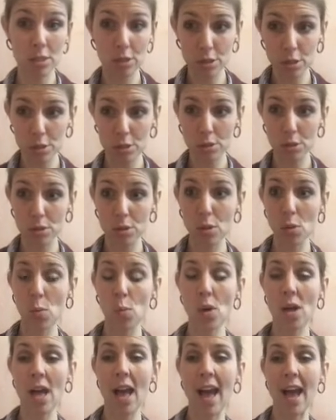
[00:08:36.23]
you
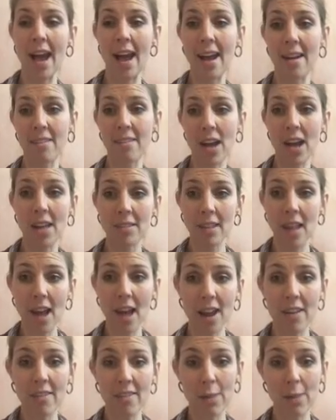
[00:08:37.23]
will have a
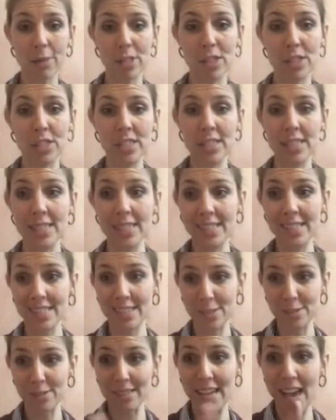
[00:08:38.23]
lot of opportunities
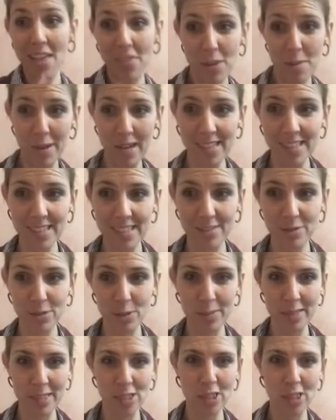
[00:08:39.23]
to get the best
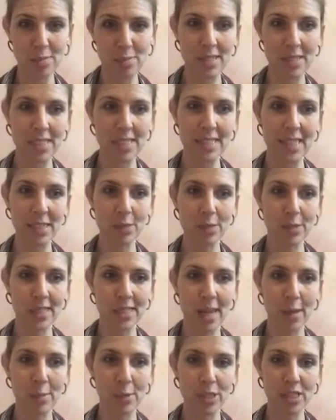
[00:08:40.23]
information because that's
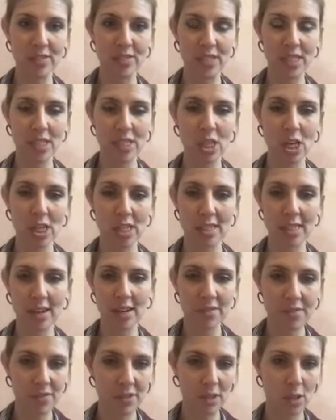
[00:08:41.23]
what Cyber Civics has already
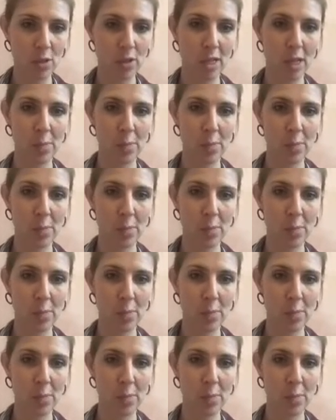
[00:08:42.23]
done for you.